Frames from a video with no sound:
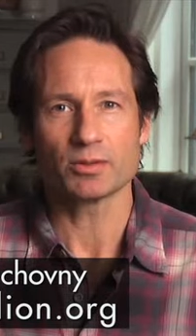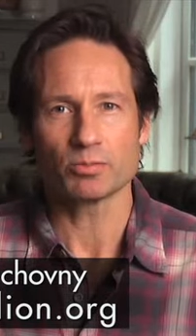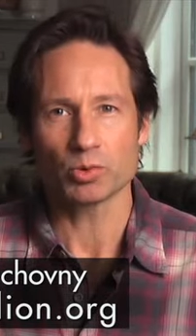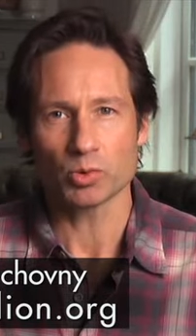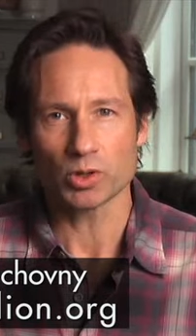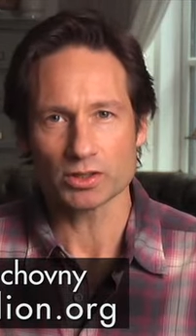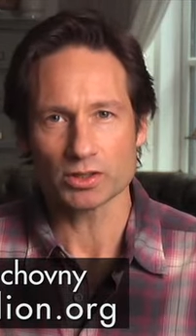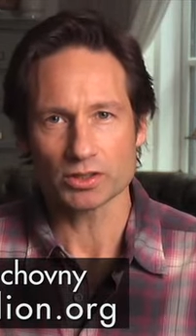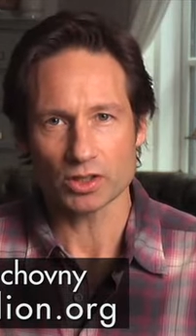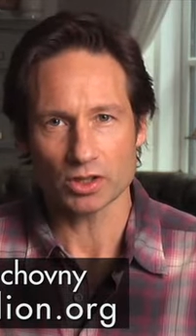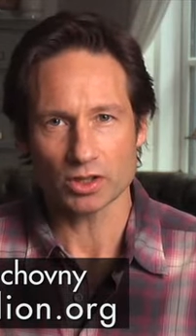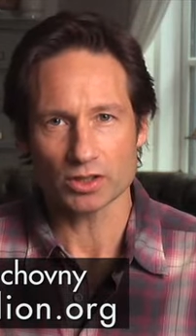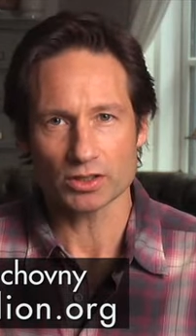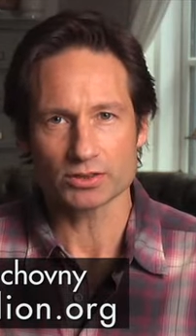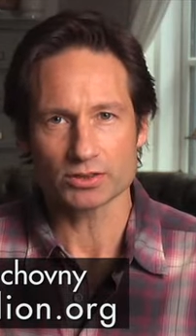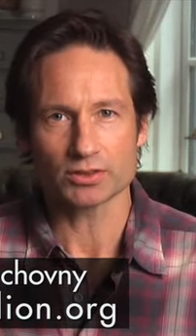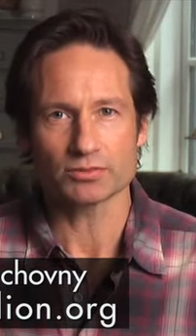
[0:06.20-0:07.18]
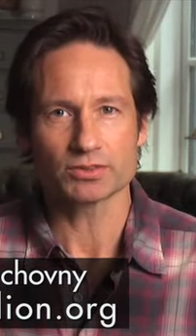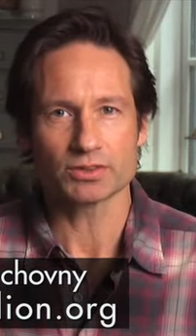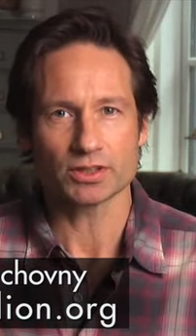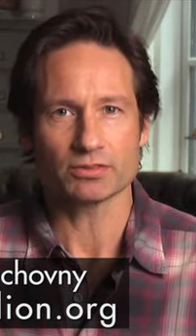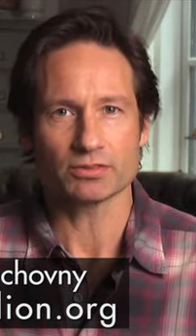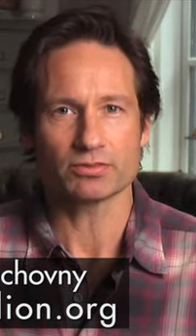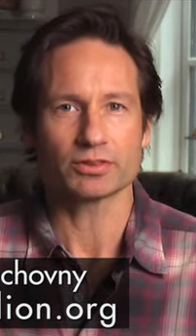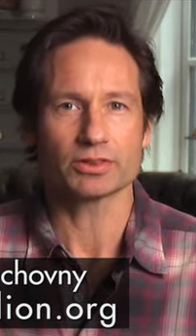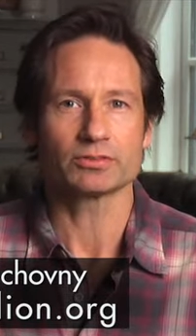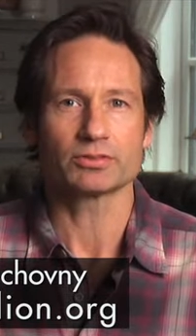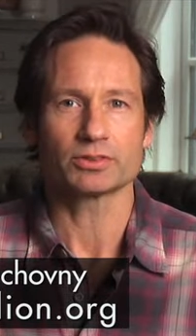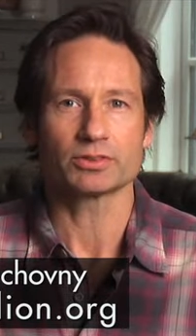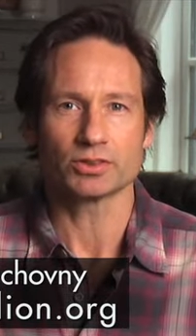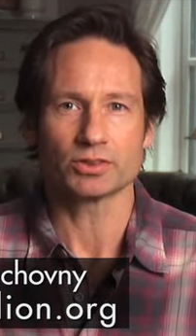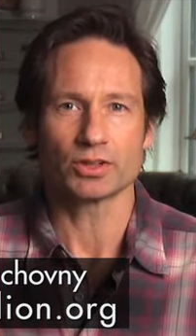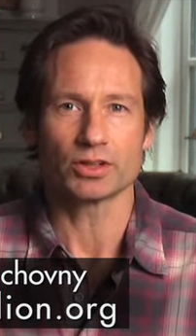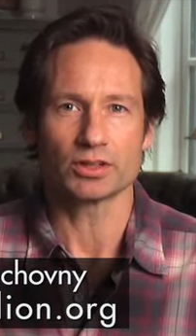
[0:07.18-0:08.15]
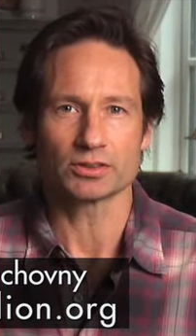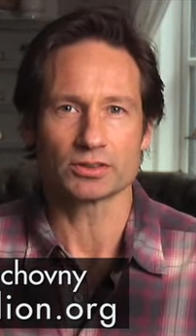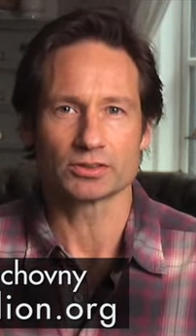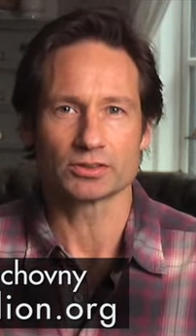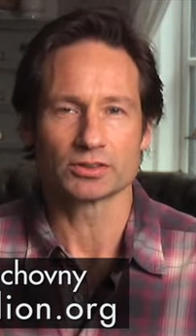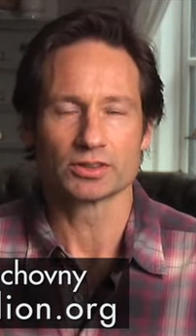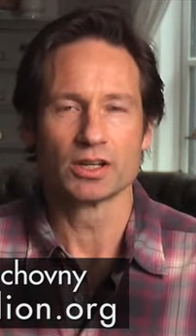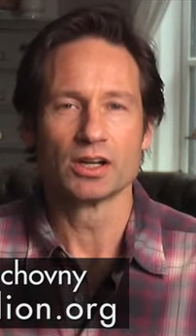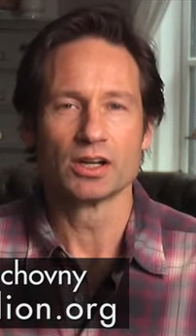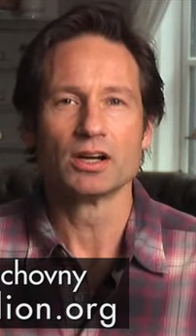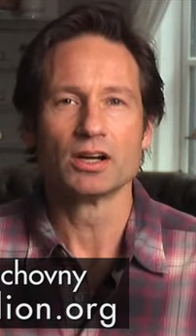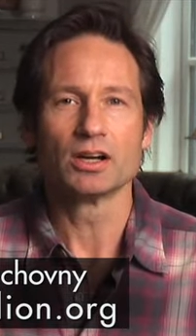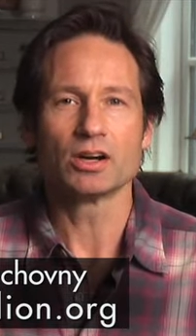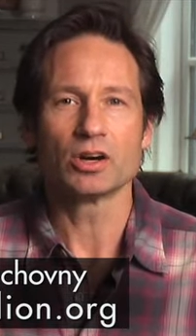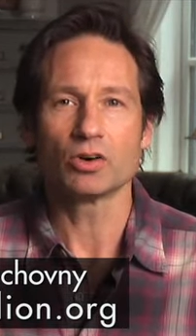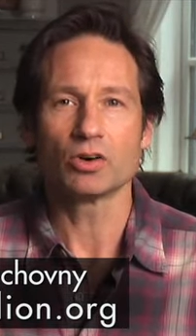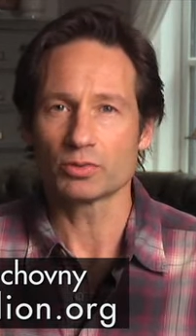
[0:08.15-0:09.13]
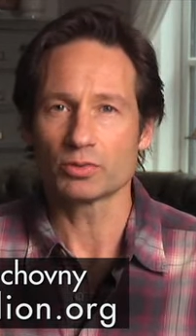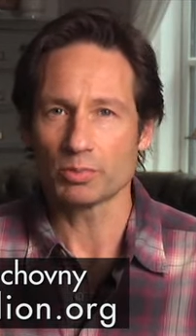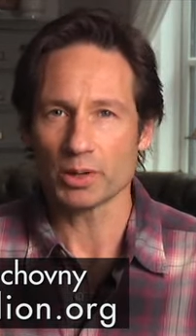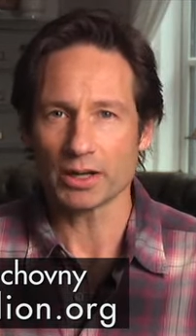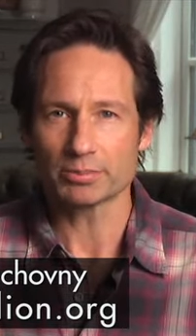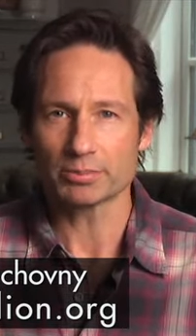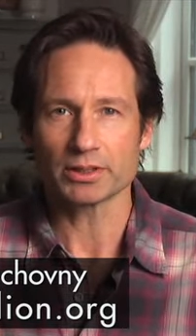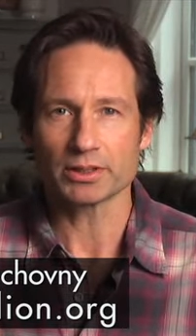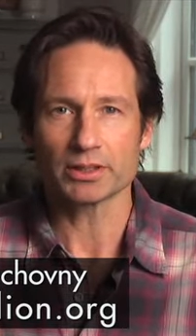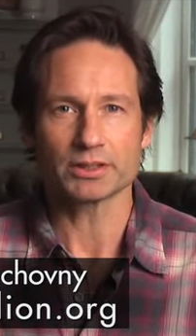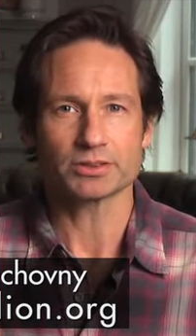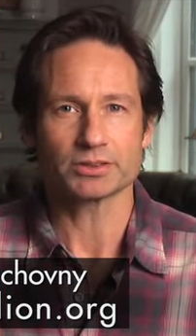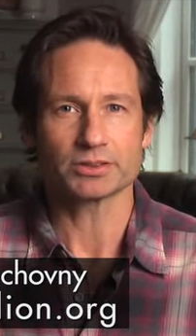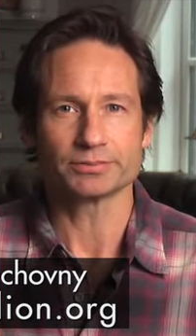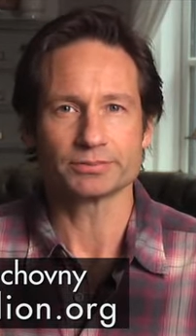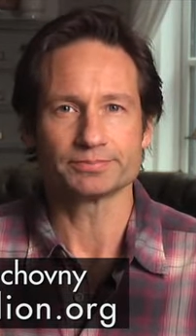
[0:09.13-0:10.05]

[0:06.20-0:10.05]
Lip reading: one cause of suffering for dogs, overpopulation.